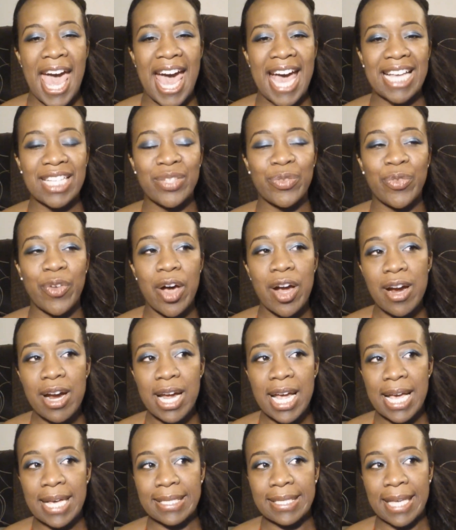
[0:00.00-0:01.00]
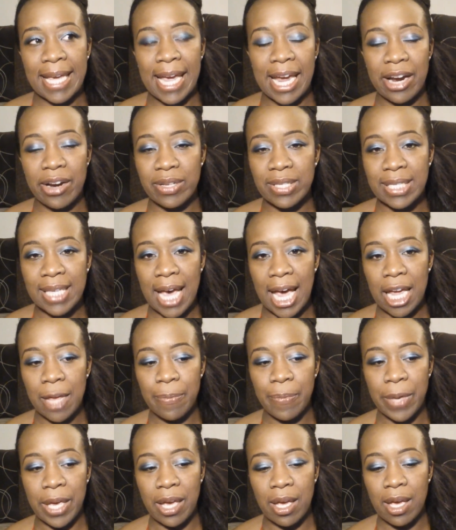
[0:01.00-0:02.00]
As far as hair
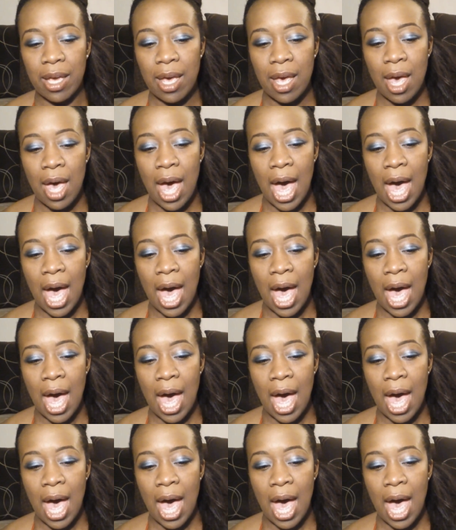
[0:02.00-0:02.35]
typing,